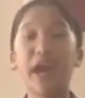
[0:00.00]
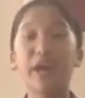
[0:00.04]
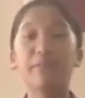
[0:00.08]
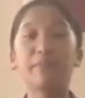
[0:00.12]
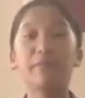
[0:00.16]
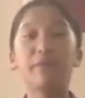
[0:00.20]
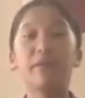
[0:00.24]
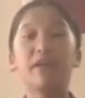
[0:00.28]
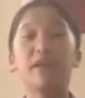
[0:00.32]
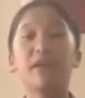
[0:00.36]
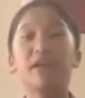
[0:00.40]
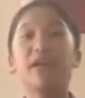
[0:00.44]
to be
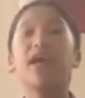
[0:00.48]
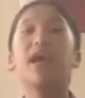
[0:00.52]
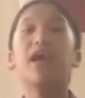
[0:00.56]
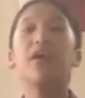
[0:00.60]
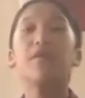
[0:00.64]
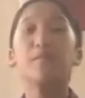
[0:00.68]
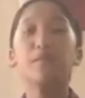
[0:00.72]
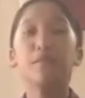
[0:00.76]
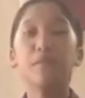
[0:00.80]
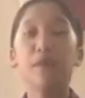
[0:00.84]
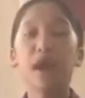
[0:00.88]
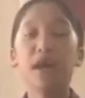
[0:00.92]
happy,
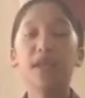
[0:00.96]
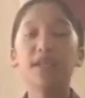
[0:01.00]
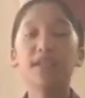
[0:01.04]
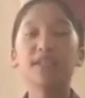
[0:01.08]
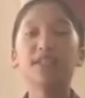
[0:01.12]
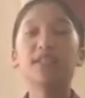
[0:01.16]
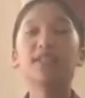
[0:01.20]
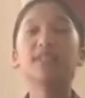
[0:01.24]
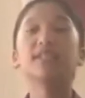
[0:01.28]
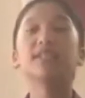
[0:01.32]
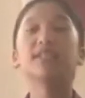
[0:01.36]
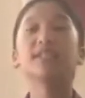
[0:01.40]

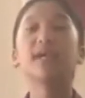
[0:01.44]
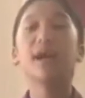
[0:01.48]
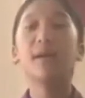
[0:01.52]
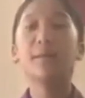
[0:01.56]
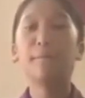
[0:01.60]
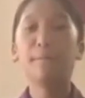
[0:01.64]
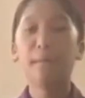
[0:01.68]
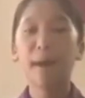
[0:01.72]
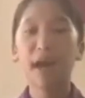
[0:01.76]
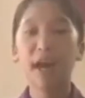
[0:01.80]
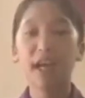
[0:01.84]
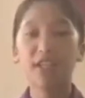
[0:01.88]
practice
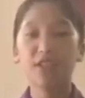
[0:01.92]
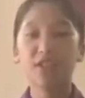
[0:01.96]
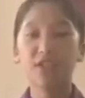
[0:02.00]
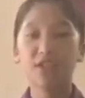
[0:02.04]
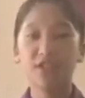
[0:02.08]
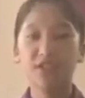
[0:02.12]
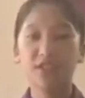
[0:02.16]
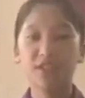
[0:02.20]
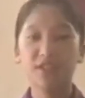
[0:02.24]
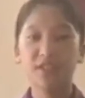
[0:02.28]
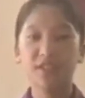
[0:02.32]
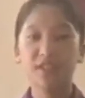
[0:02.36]
compassion.
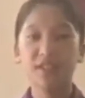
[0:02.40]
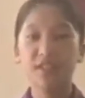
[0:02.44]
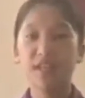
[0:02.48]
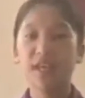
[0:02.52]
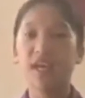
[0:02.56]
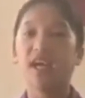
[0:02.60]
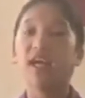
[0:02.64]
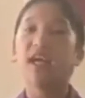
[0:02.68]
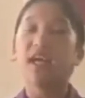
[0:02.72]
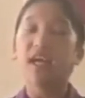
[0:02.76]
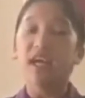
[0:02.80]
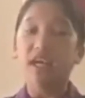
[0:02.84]

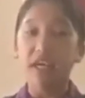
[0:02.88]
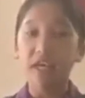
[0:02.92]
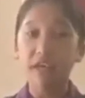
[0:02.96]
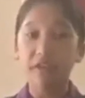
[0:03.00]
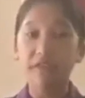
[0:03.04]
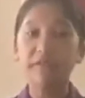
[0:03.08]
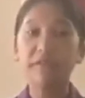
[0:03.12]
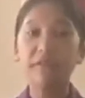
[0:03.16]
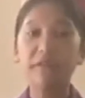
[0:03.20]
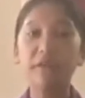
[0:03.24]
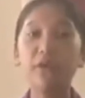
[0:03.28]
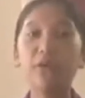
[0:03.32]
If
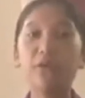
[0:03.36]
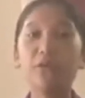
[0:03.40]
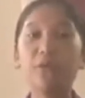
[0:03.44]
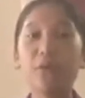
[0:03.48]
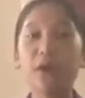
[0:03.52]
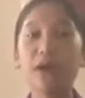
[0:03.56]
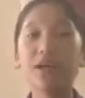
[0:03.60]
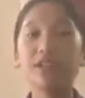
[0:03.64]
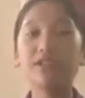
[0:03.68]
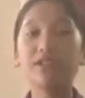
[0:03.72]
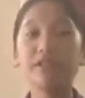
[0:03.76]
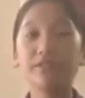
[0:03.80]
you
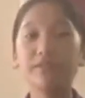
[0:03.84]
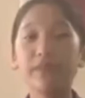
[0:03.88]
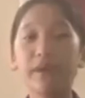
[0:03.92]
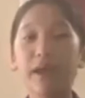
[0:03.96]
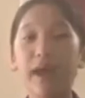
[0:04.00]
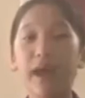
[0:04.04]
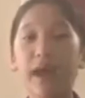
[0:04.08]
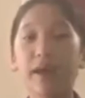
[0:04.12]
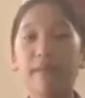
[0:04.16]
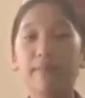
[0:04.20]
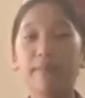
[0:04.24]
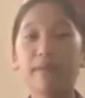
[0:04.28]
want to be
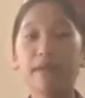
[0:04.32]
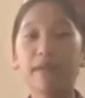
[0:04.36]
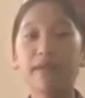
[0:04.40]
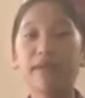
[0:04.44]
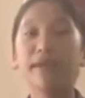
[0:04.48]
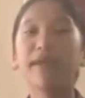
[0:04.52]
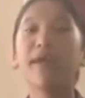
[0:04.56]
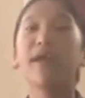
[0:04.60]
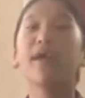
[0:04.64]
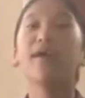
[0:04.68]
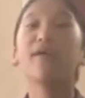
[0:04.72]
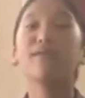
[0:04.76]
happy,
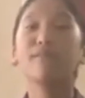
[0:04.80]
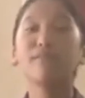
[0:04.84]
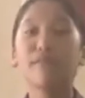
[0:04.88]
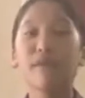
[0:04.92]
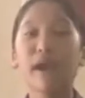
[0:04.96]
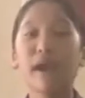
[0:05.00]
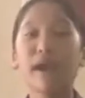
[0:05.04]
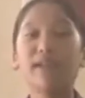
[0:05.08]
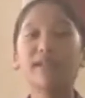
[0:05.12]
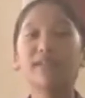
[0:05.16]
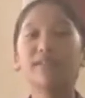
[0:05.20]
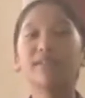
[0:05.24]

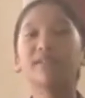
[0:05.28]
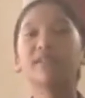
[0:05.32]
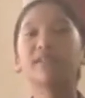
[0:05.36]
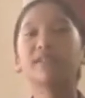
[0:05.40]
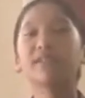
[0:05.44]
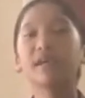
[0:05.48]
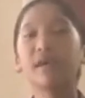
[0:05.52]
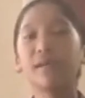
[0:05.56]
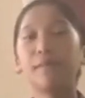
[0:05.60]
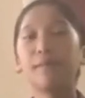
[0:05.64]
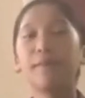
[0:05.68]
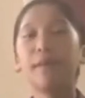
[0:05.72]
practice
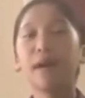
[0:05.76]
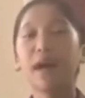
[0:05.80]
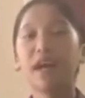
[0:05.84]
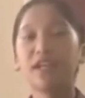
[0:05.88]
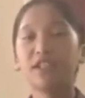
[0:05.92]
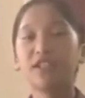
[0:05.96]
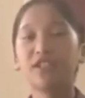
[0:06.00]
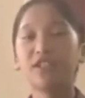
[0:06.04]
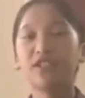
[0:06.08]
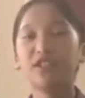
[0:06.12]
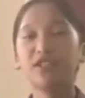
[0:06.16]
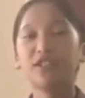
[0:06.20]

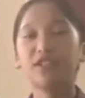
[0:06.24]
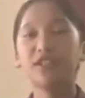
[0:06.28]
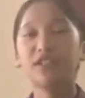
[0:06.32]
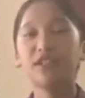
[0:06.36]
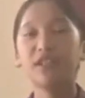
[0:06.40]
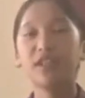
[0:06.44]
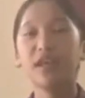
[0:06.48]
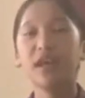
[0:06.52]
compassion.